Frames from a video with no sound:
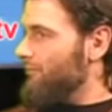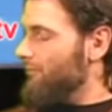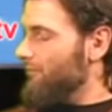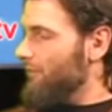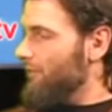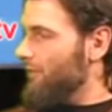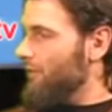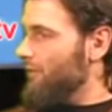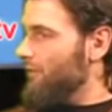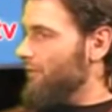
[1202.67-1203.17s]

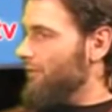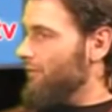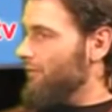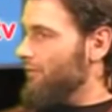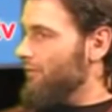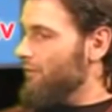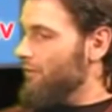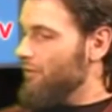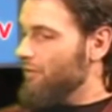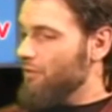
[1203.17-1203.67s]
Yeah.
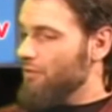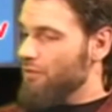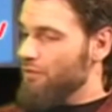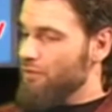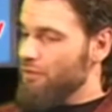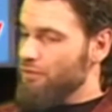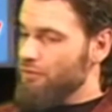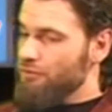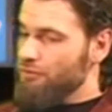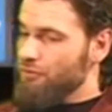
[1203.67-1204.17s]

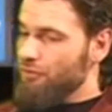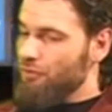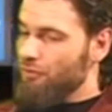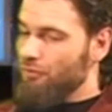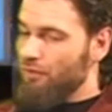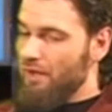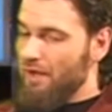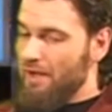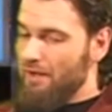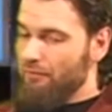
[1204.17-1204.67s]

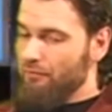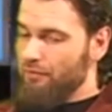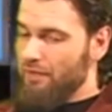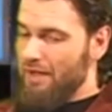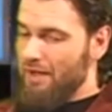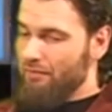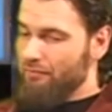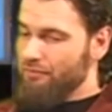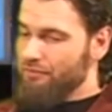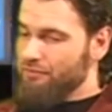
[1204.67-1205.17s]
So how
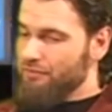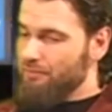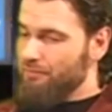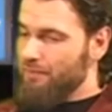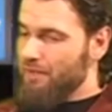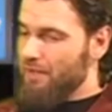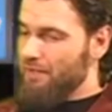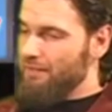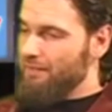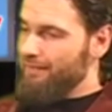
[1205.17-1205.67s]
does
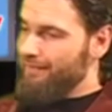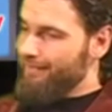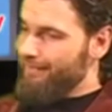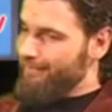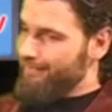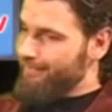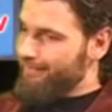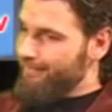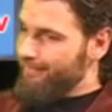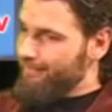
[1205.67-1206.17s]
somebody
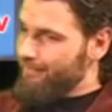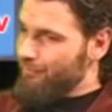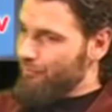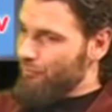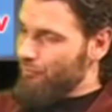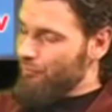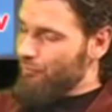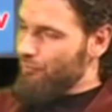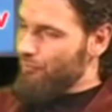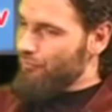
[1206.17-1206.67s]

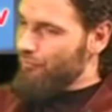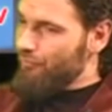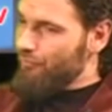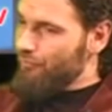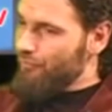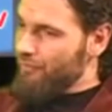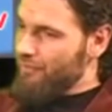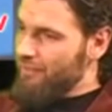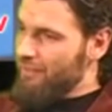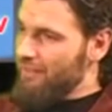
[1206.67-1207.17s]

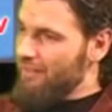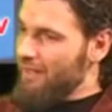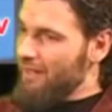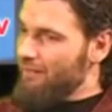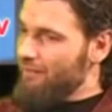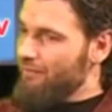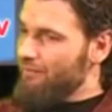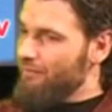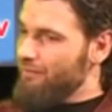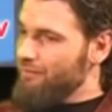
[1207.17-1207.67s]
get out
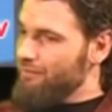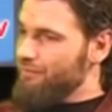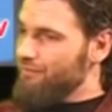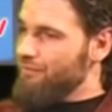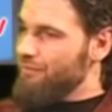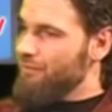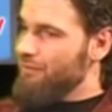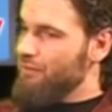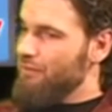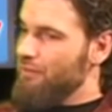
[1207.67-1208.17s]
of this
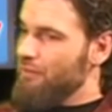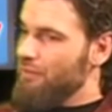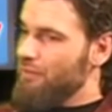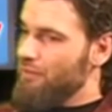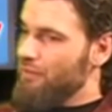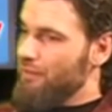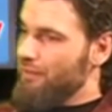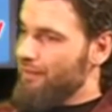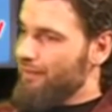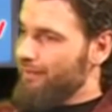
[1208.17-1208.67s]

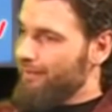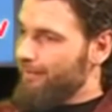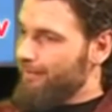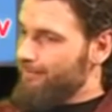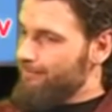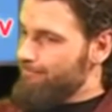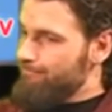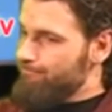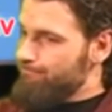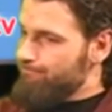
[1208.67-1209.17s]

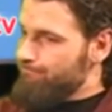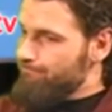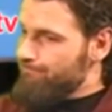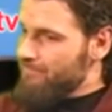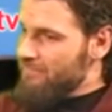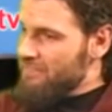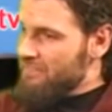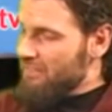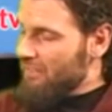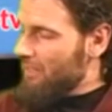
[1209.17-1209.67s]

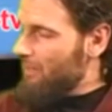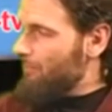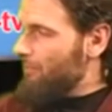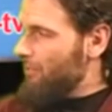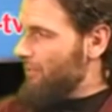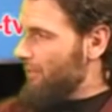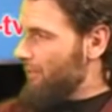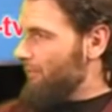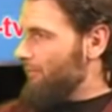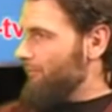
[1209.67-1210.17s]
dilemma
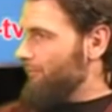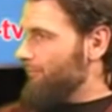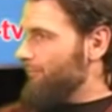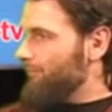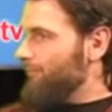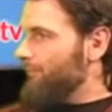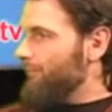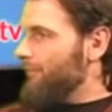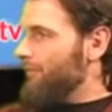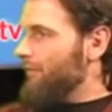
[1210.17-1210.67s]
now?
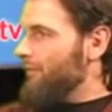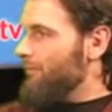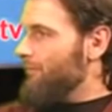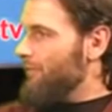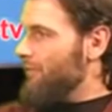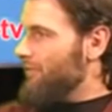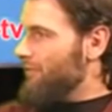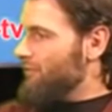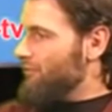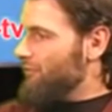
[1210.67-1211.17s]

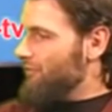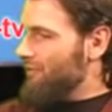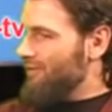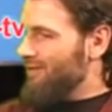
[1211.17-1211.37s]
Because